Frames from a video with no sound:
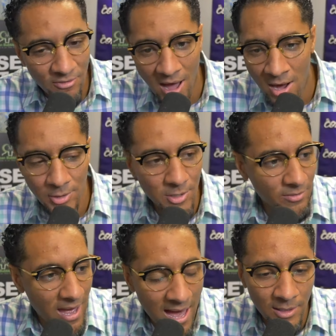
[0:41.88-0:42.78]
the founder
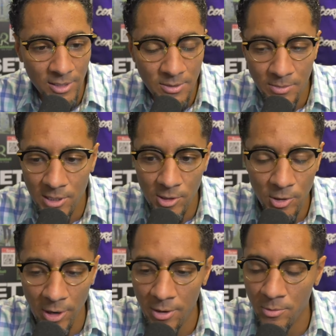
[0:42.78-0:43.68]
of Alex Miller
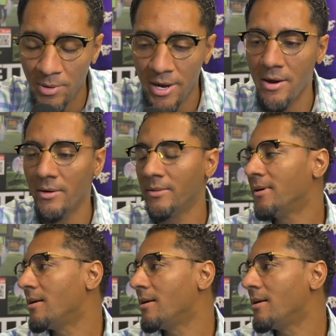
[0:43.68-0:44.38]
Credit Repair.